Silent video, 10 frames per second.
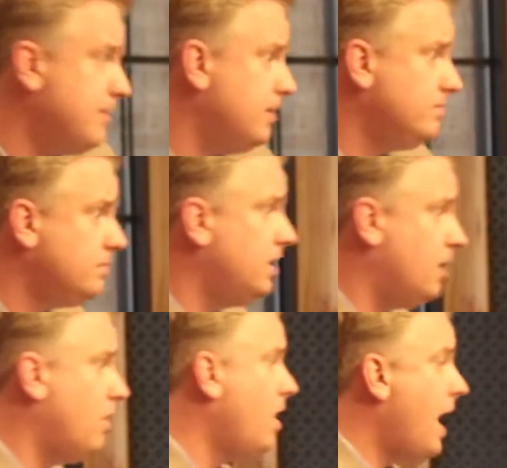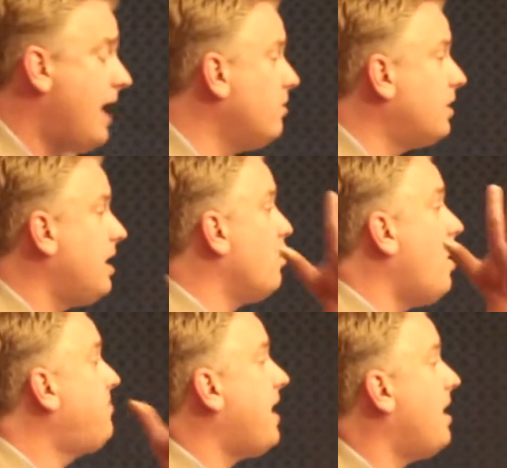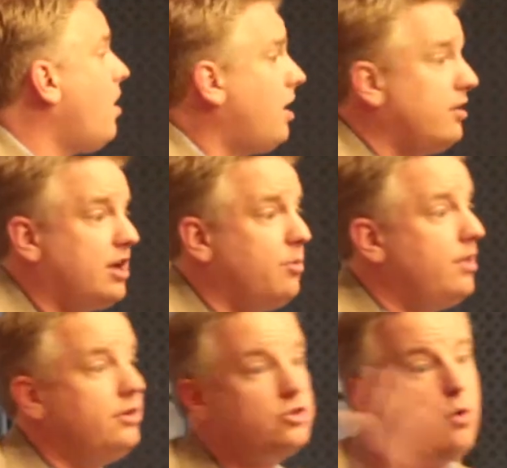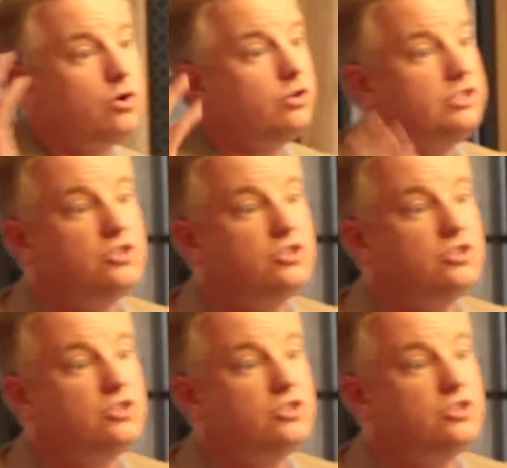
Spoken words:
I mean, you know, I don't care what they are. I don't care whether it's quarterly